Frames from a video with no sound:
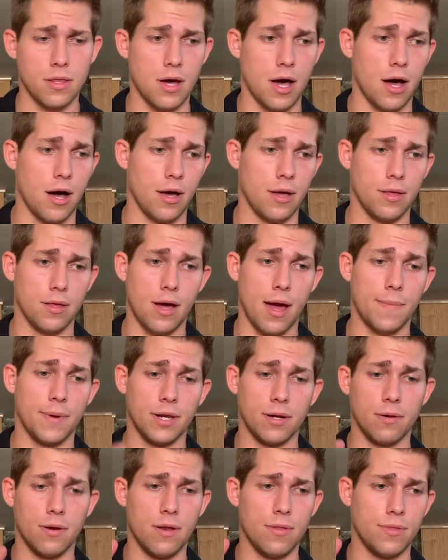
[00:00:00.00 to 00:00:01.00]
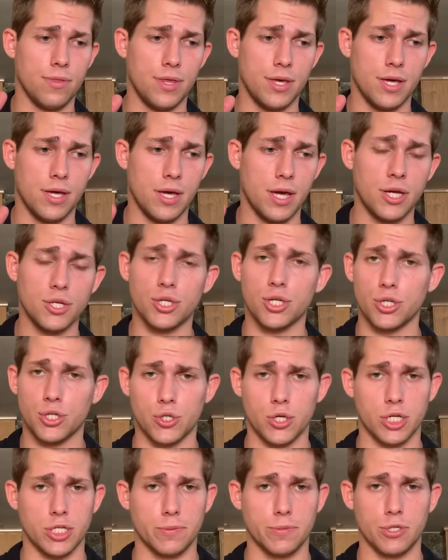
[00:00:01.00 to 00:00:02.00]
the engine and
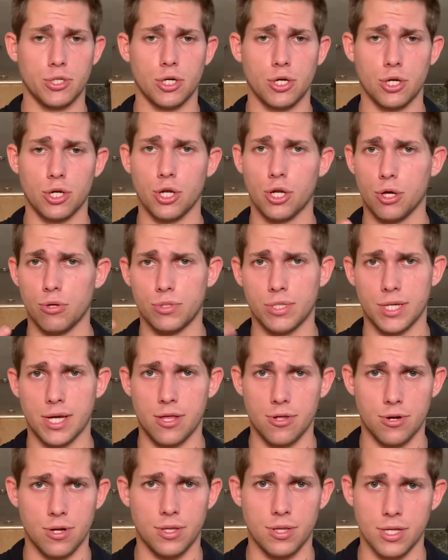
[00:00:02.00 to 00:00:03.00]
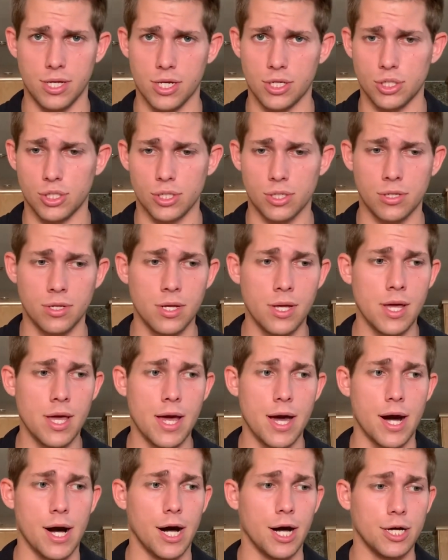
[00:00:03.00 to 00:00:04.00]
transmission are going to go together in the engine.
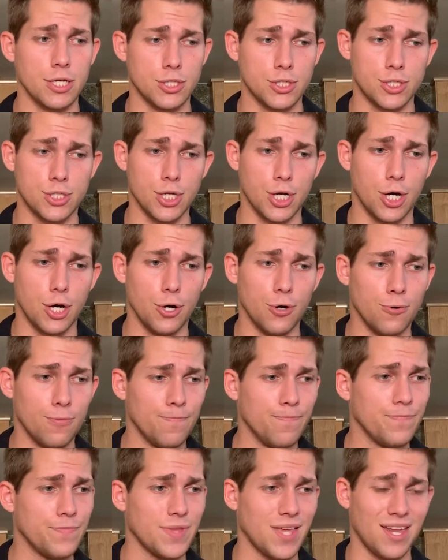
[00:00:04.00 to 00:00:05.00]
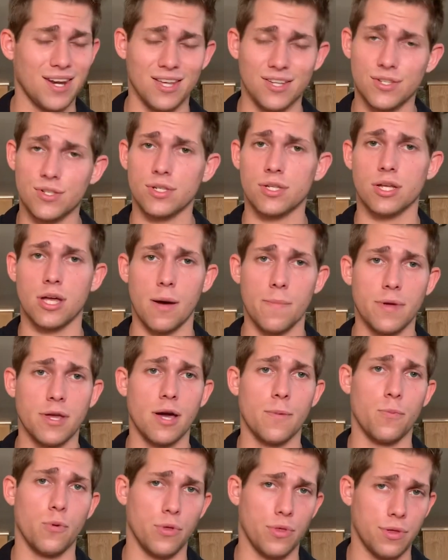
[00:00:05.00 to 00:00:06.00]
And it's coming
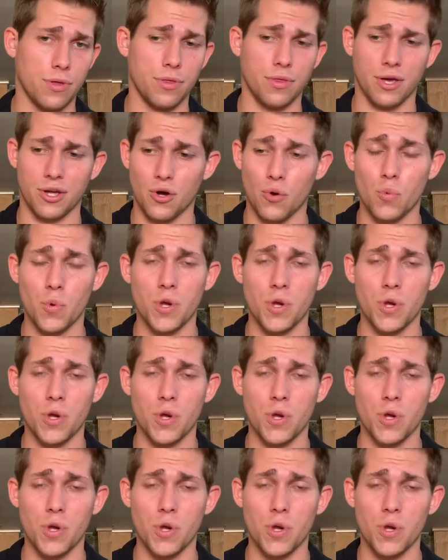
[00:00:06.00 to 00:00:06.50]
up within like a